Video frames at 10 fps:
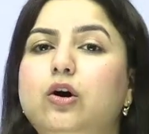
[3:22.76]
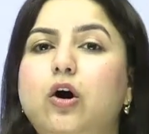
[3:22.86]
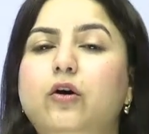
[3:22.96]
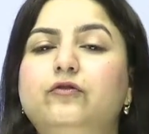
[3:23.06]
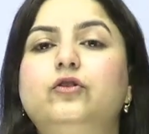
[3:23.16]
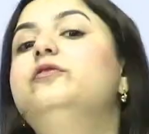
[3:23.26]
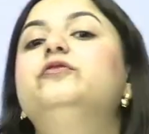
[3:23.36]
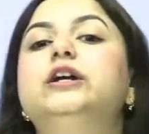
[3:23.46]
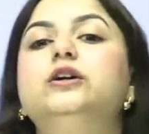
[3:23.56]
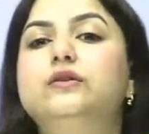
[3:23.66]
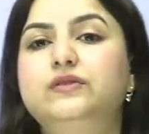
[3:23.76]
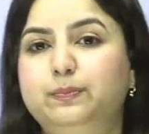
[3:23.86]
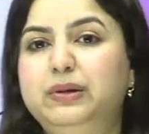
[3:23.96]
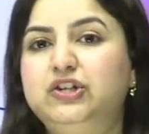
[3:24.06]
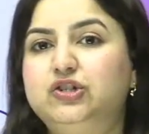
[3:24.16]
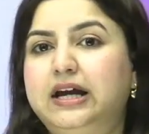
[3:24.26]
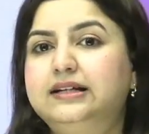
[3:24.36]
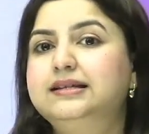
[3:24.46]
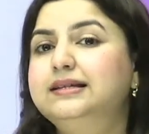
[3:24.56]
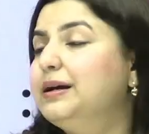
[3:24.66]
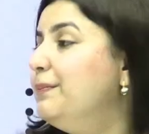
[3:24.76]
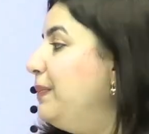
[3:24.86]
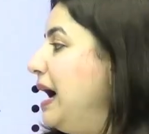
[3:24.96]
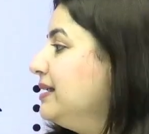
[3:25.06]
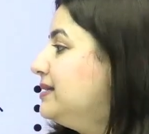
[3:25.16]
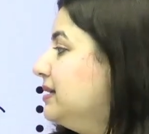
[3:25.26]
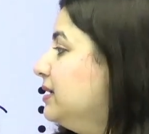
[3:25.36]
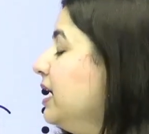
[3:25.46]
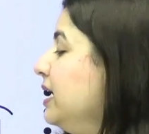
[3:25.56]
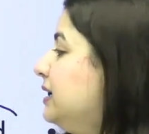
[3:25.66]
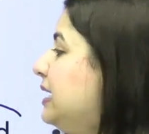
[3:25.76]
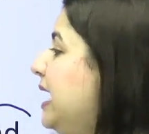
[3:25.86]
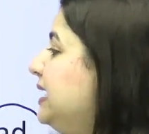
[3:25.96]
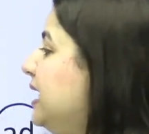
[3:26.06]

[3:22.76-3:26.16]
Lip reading: of a figure of speech, right? So it's a comparison, right?